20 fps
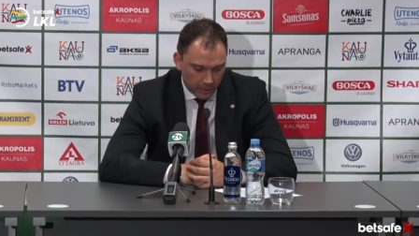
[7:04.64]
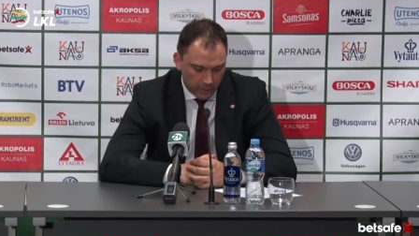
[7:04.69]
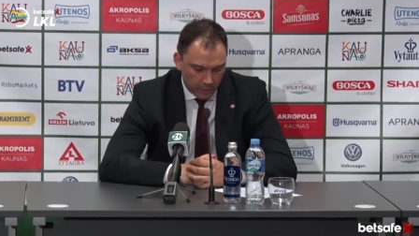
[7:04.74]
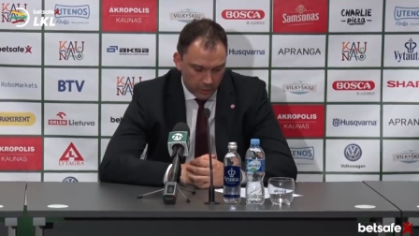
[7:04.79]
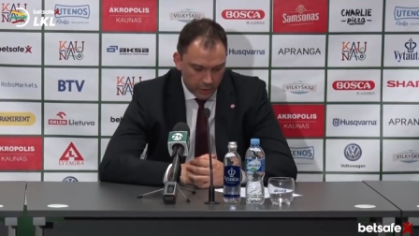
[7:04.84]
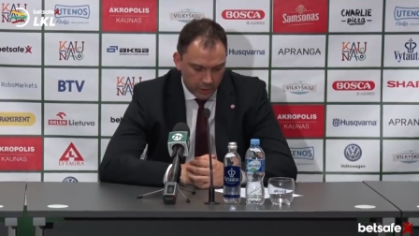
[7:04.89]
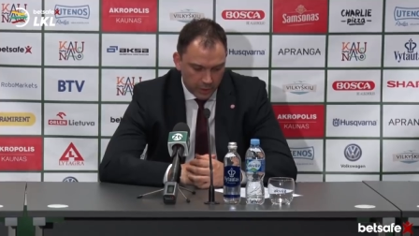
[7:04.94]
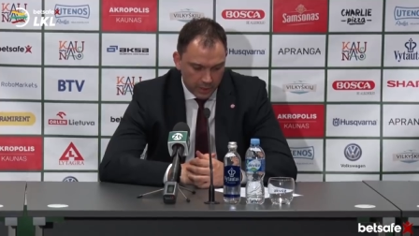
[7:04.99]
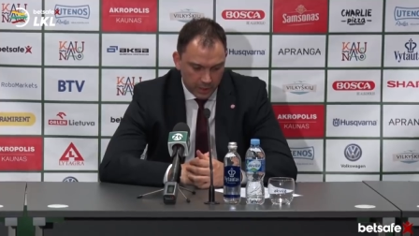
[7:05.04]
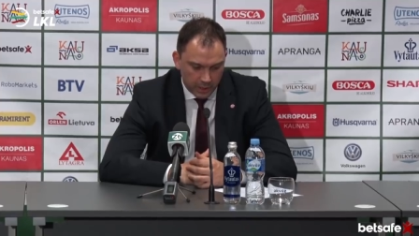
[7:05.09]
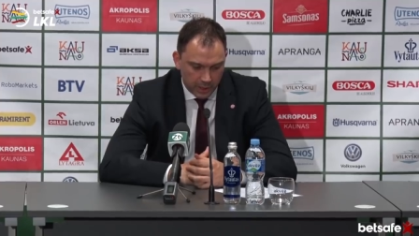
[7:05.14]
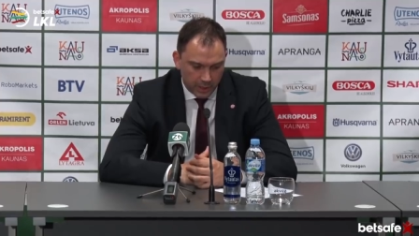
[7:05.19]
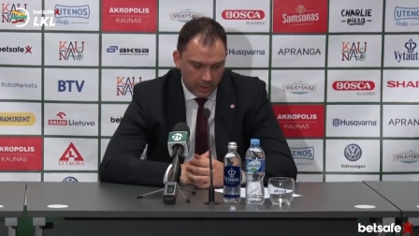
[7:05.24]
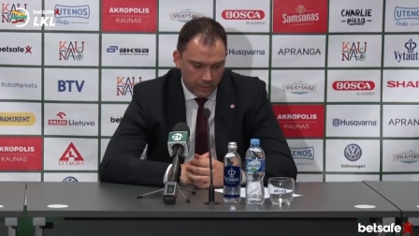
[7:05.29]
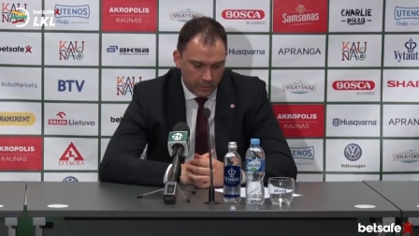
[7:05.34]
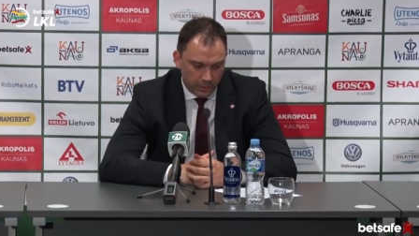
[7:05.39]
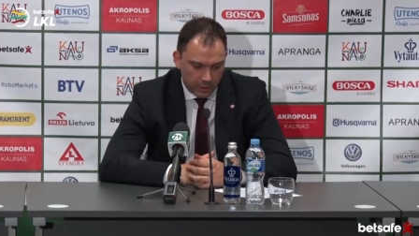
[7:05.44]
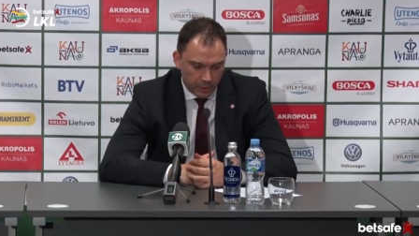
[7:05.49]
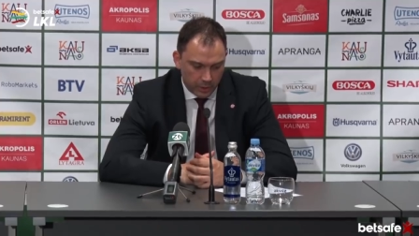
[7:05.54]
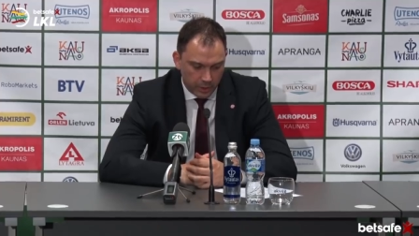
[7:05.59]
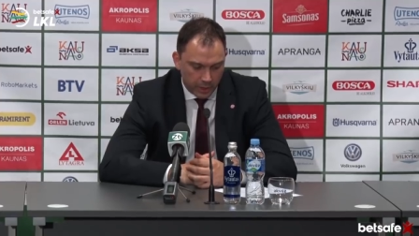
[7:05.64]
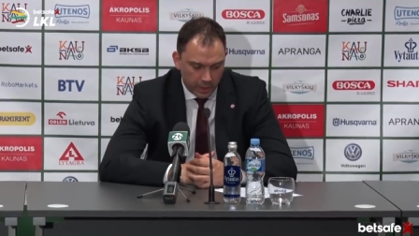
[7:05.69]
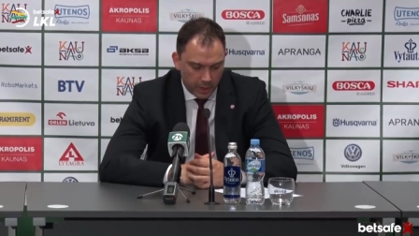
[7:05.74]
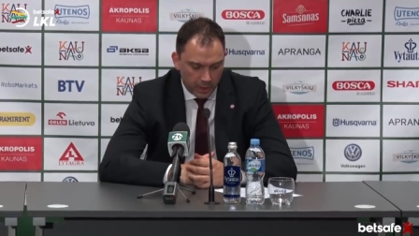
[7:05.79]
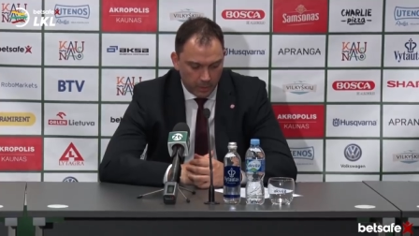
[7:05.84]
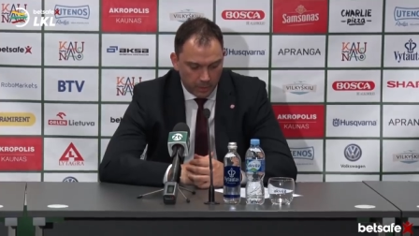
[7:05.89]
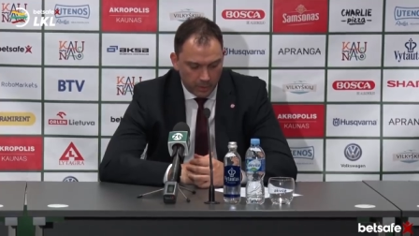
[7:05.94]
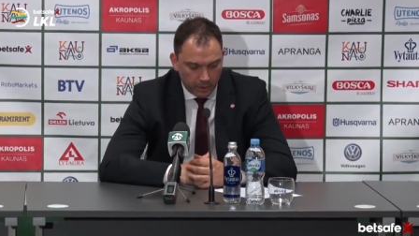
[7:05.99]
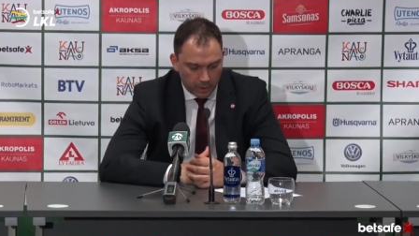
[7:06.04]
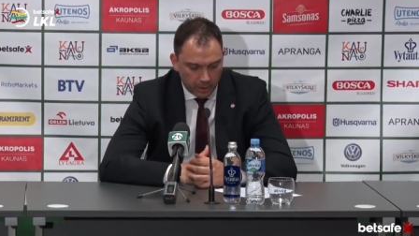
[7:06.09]
watching
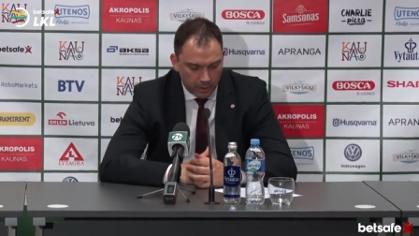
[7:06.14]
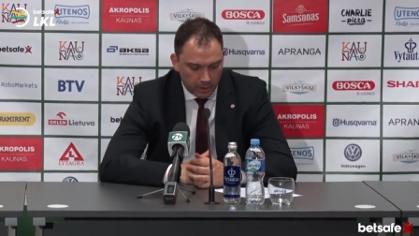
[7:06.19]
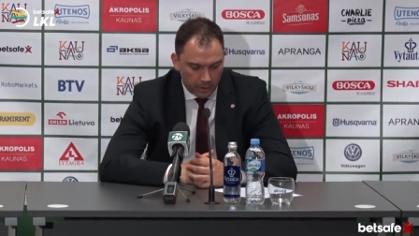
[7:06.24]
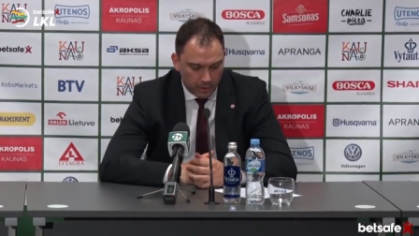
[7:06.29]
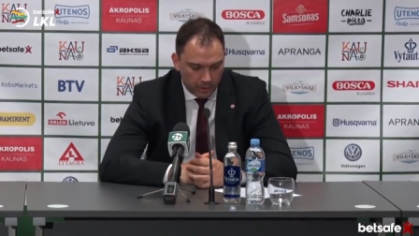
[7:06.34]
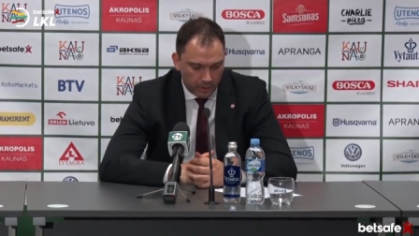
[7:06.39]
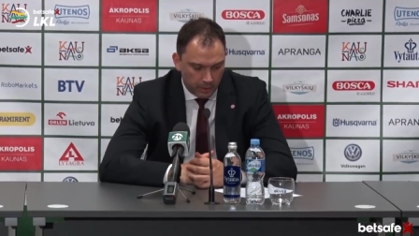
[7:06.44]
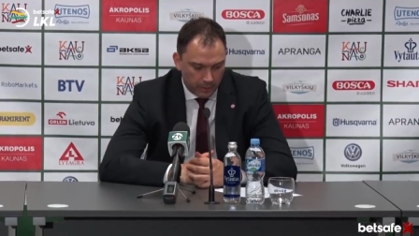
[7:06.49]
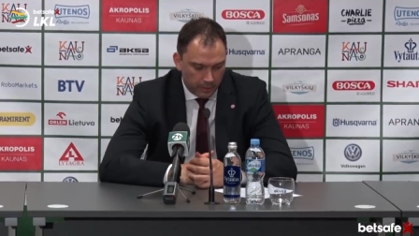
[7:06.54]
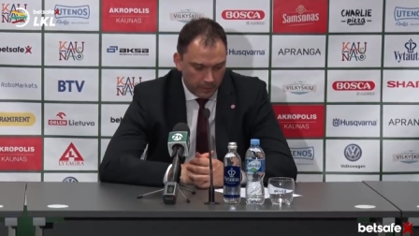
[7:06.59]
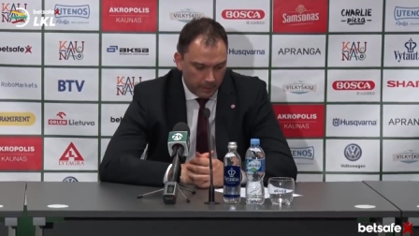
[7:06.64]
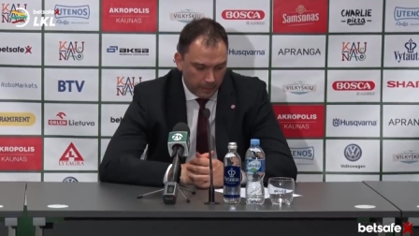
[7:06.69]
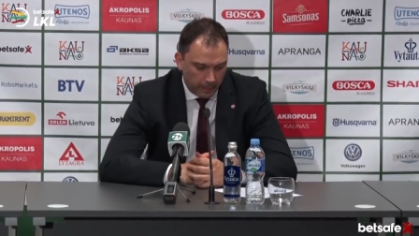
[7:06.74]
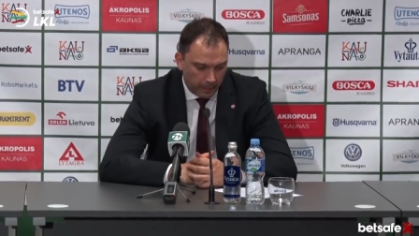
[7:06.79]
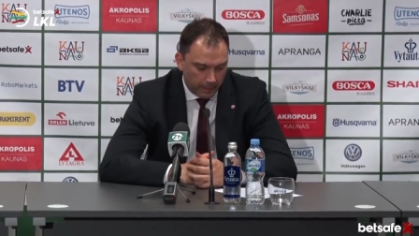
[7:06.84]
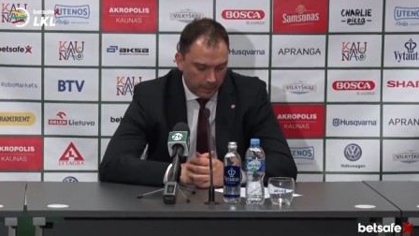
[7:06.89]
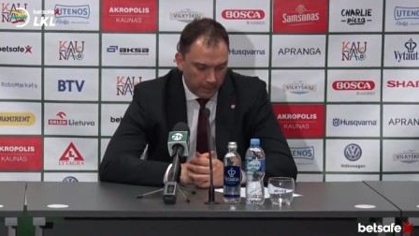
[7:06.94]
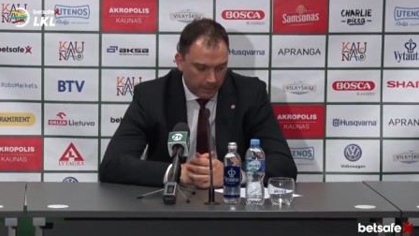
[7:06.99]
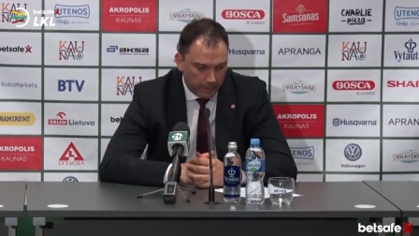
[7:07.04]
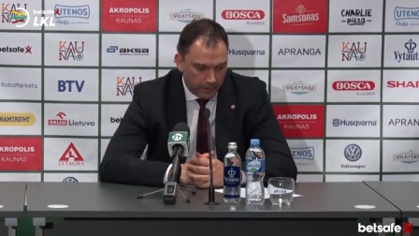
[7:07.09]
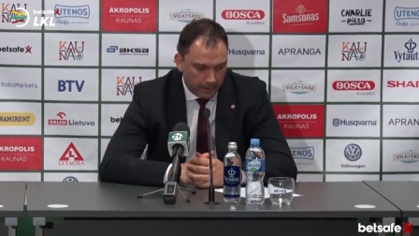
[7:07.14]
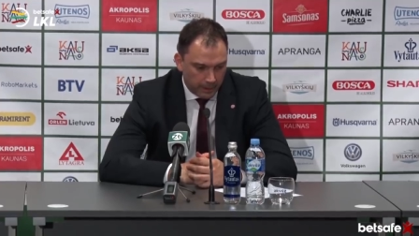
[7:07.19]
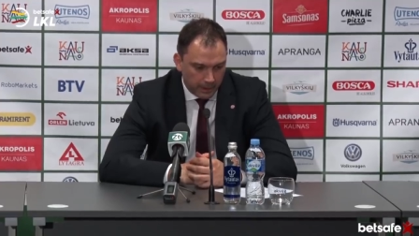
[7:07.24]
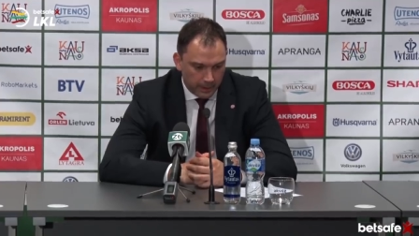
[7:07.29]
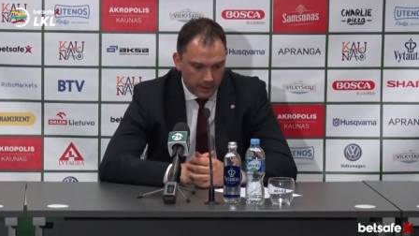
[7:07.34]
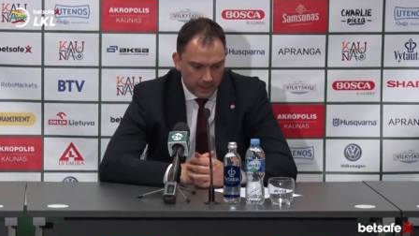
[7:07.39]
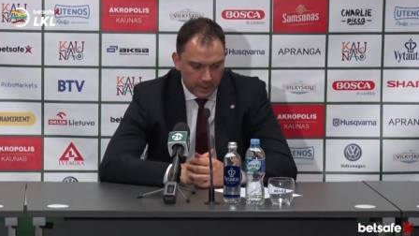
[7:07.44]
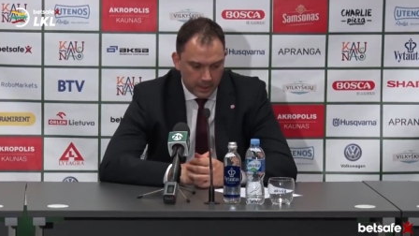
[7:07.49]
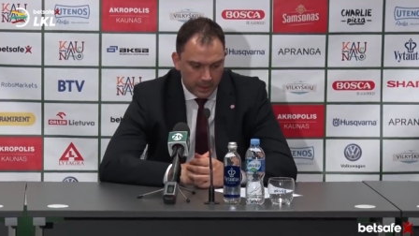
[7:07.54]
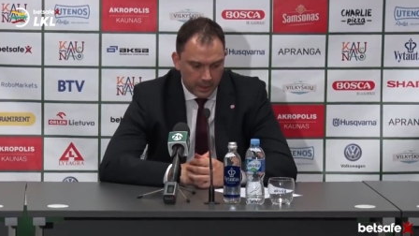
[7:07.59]
him. I
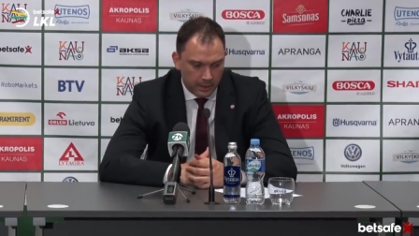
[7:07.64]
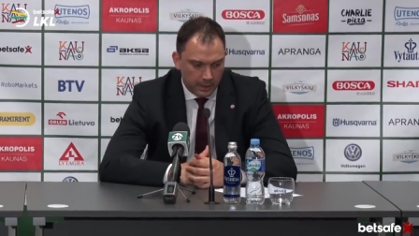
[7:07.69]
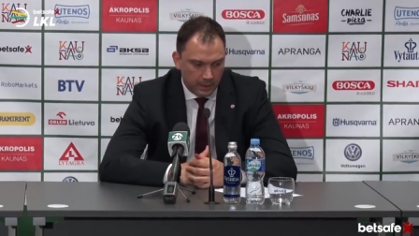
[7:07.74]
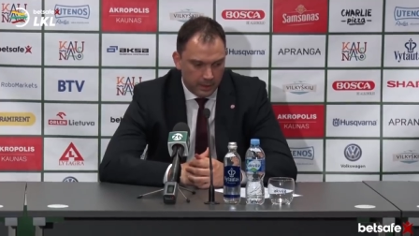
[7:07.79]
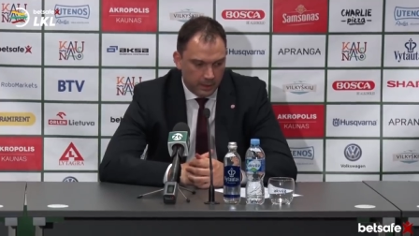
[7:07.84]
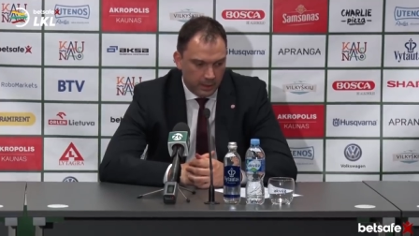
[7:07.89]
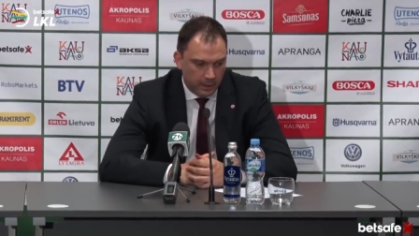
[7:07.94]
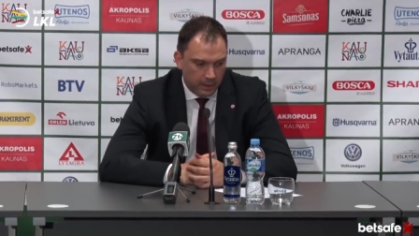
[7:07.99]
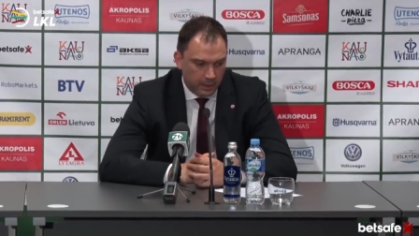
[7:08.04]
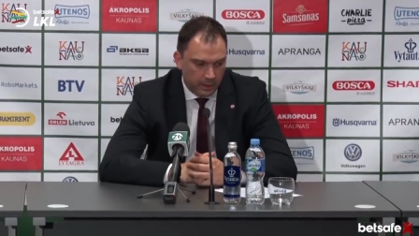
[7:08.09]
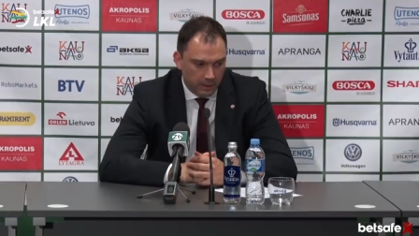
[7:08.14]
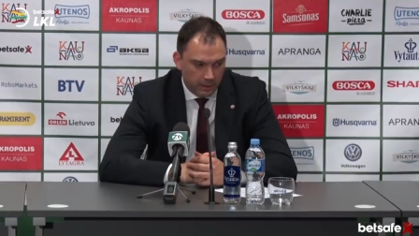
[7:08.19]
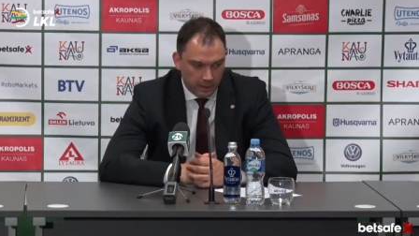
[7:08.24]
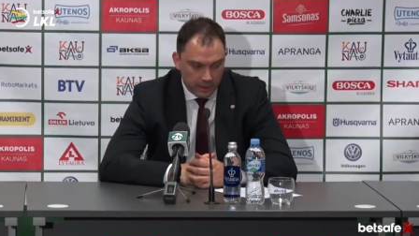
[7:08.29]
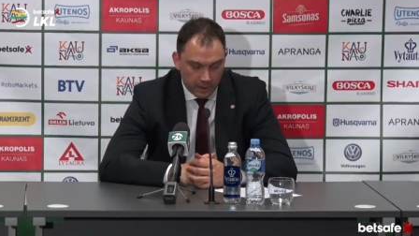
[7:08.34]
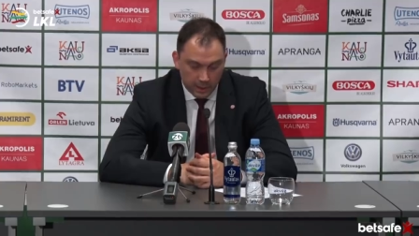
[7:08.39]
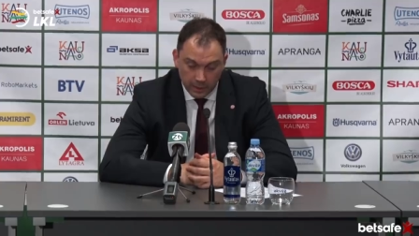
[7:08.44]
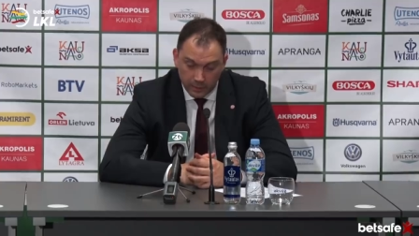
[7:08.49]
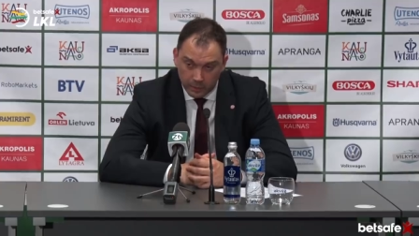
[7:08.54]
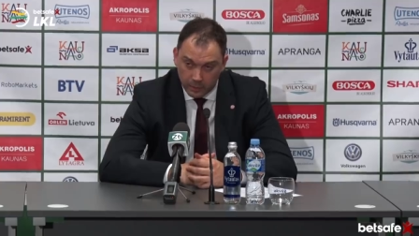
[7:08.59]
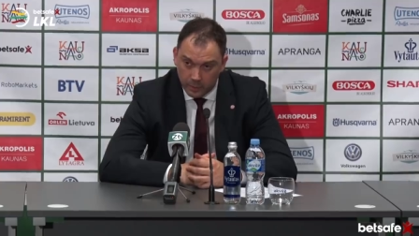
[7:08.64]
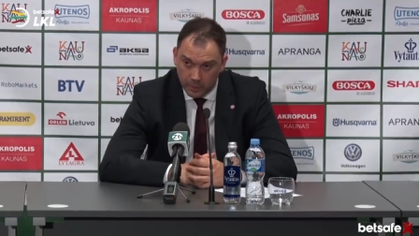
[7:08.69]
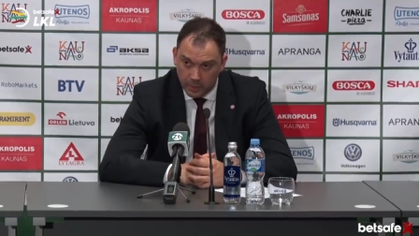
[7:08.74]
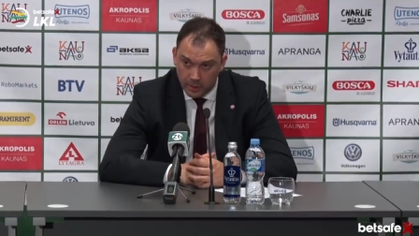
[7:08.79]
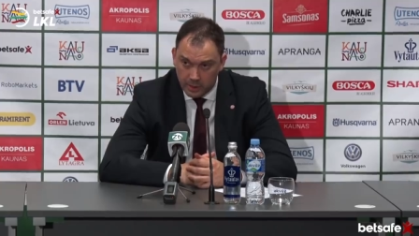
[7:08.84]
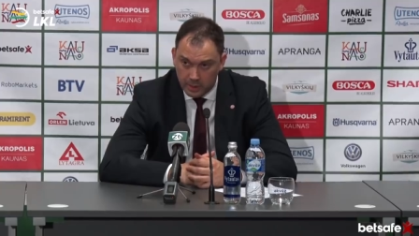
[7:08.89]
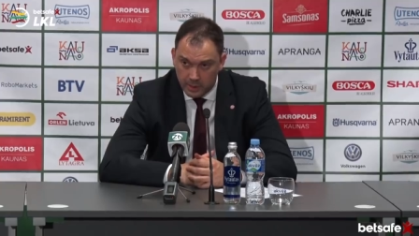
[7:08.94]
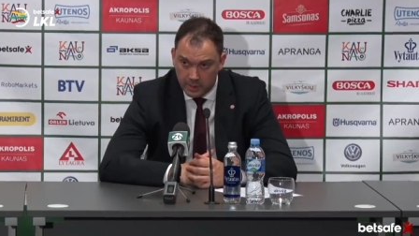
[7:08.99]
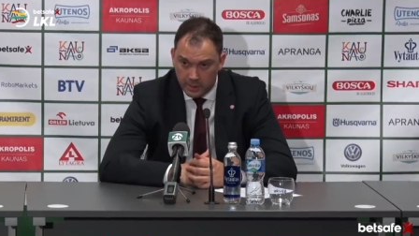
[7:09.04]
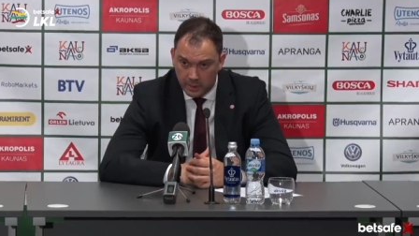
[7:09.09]
decided that he signed for
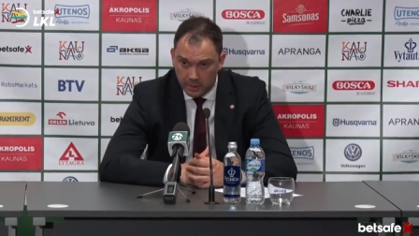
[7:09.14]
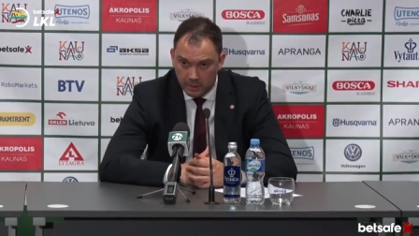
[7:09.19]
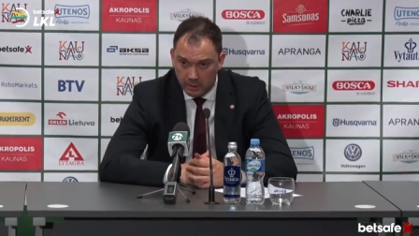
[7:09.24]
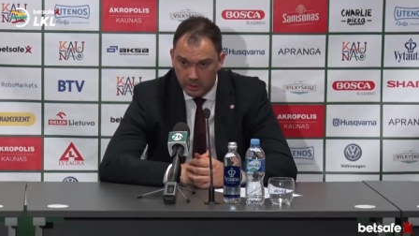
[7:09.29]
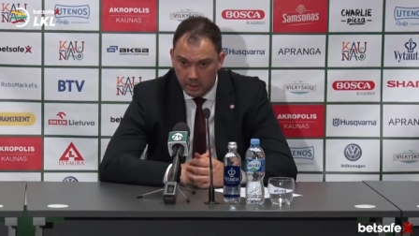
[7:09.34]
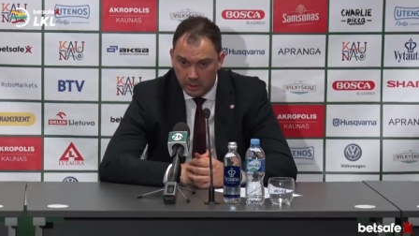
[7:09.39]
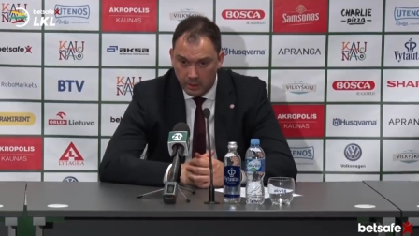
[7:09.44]
Partizan.